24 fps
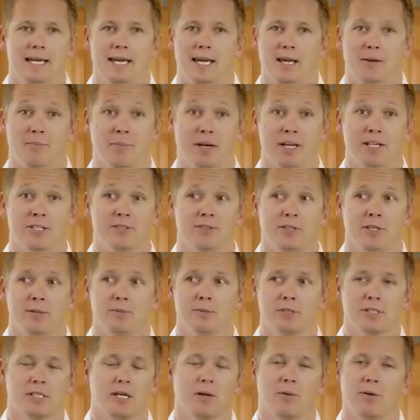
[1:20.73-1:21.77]
And my dream
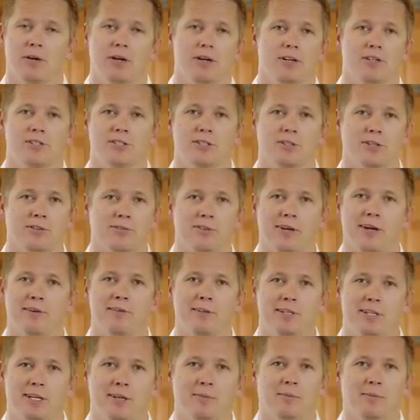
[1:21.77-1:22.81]
was I wanted to surf
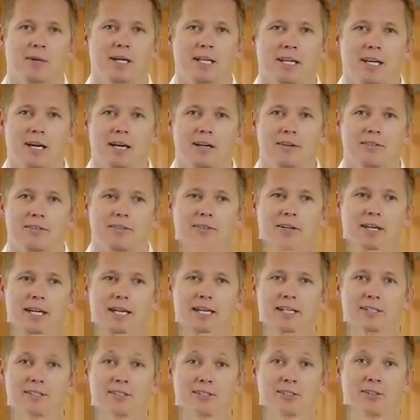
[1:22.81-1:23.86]
every day of my life.
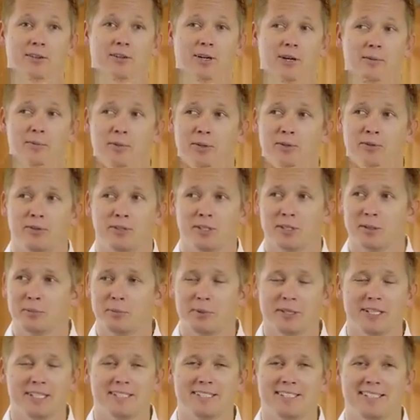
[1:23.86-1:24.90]
And so I moved to the
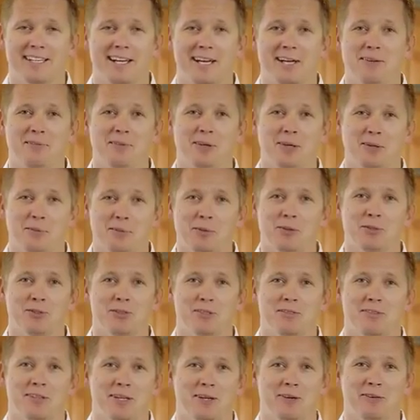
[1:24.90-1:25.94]
place that anybody moves
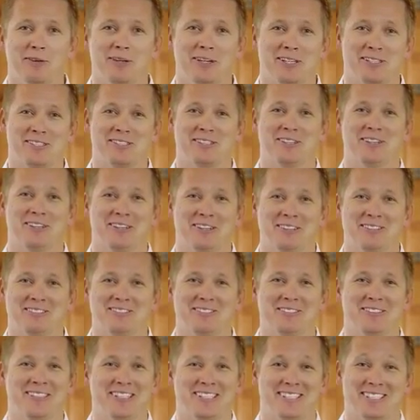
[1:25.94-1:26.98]
if they want to surf,
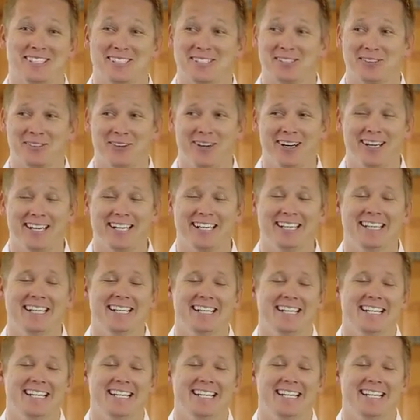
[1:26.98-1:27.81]
which is Hawaii.